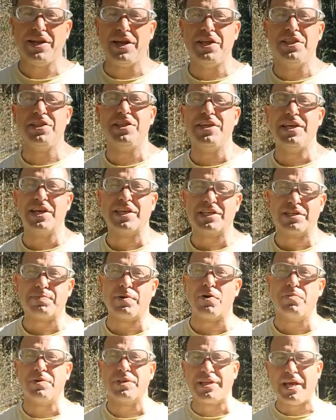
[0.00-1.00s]
in the
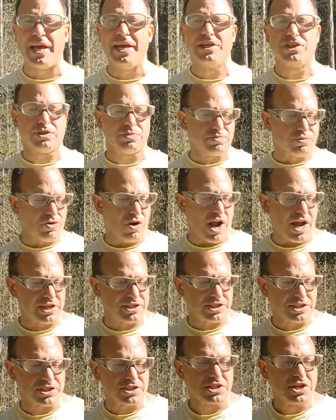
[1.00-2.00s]
experimentation
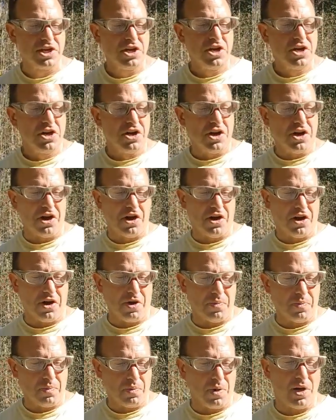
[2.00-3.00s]
process
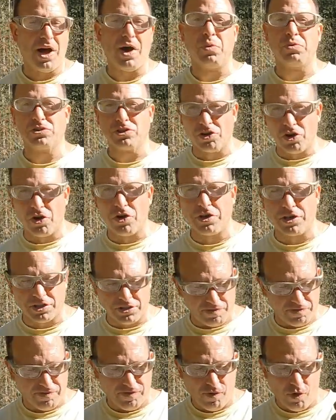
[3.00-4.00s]
while I was learning to
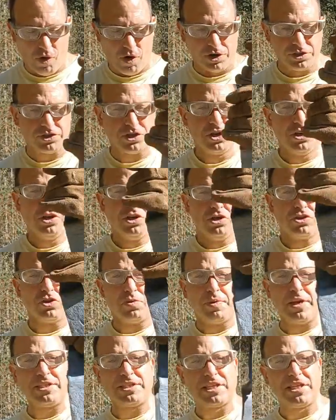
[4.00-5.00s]
forge. So
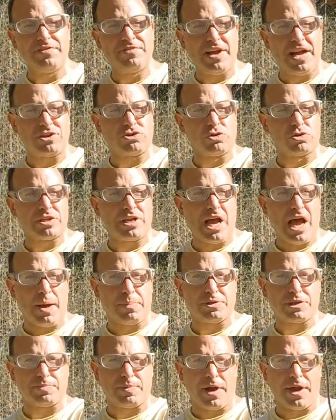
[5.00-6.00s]
basically that's your top
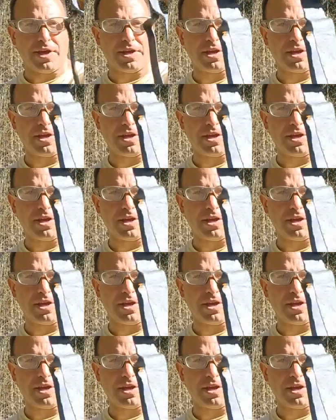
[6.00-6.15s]
spike,